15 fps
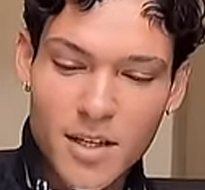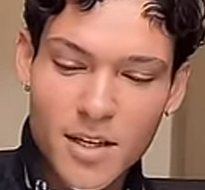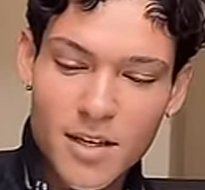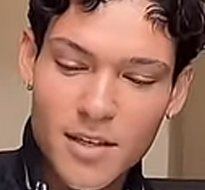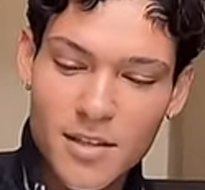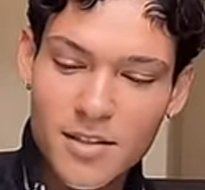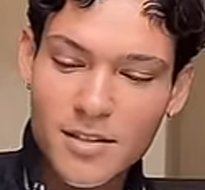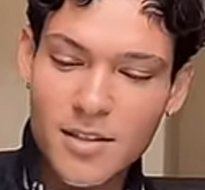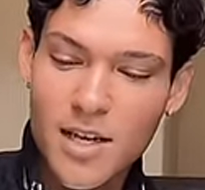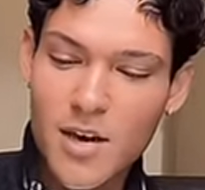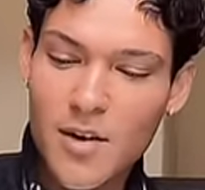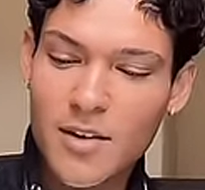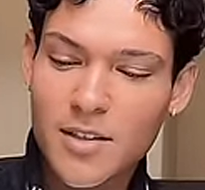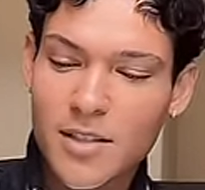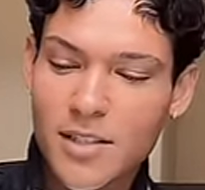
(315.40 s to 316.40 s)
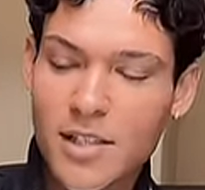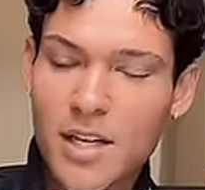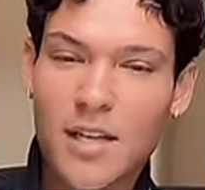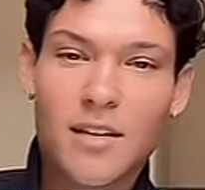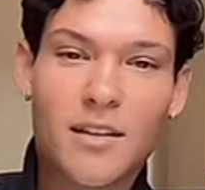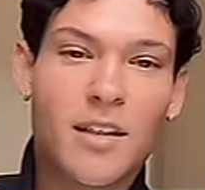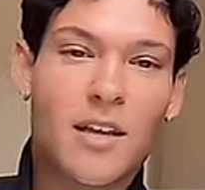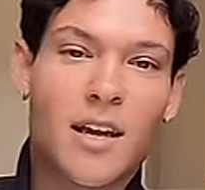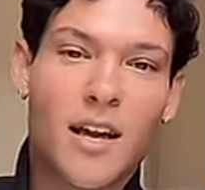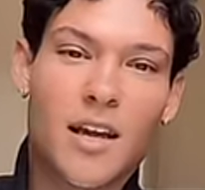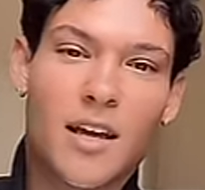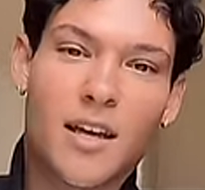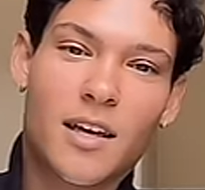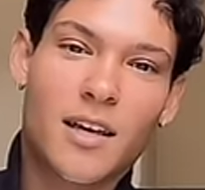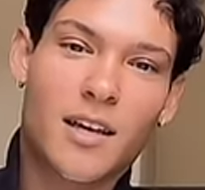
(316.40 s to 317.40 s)
Because now I decided that
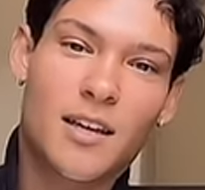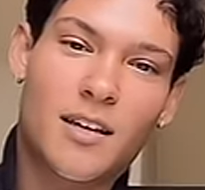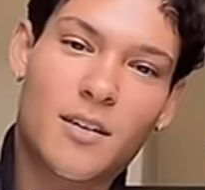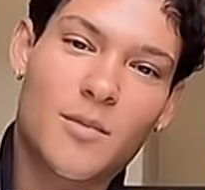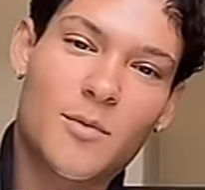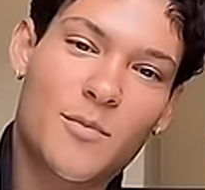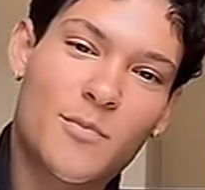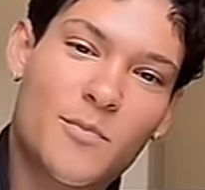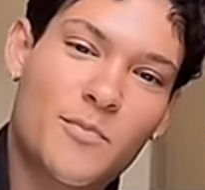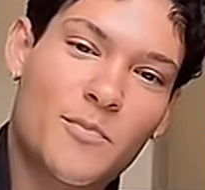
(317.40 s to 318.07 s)
I